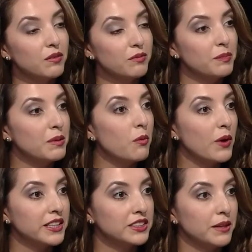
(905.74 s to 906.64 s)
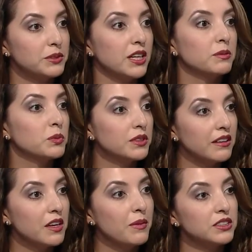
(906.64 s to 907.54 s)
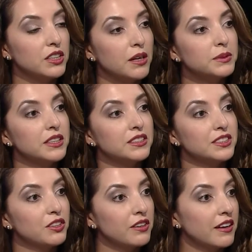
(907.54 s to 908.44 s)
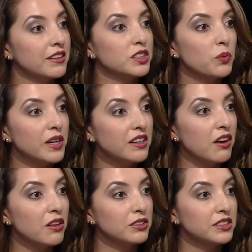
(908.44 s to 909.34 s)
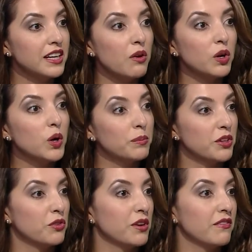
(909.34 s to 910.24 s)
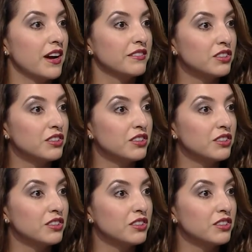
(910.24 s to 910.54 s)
minimum wage type jobs. We're talking about jobs that start out at $20 an hour, go up to $35 an